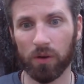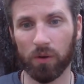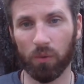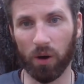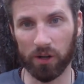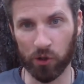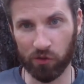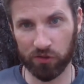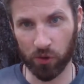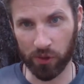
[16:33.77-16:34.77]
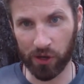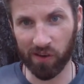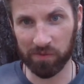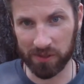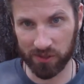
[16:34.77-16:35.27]
wanted to overthrow the
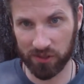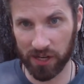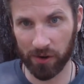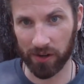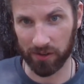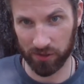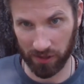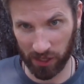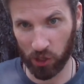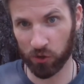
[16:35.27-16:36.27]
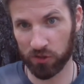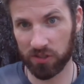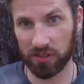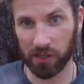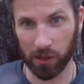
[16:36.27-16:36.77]
government in Syria so they could
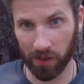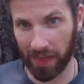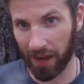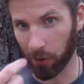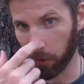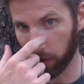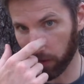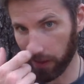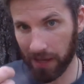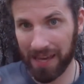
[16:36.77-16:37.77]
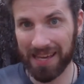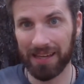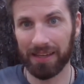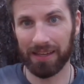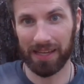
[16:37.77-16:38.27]
steal all that oil
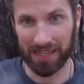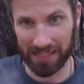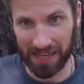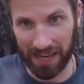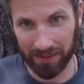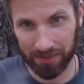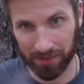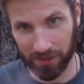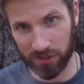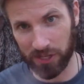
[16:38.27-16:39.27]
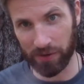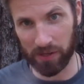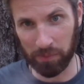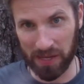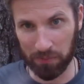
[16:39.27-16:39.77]
and get the
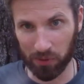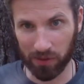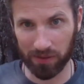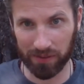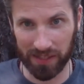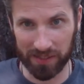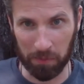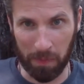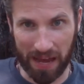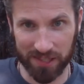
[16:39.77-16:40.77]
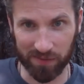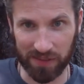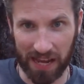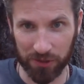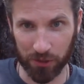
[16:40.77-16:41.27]
Syrian people into massive
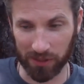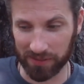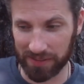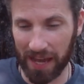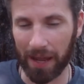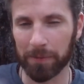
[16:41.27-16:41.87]
national debt.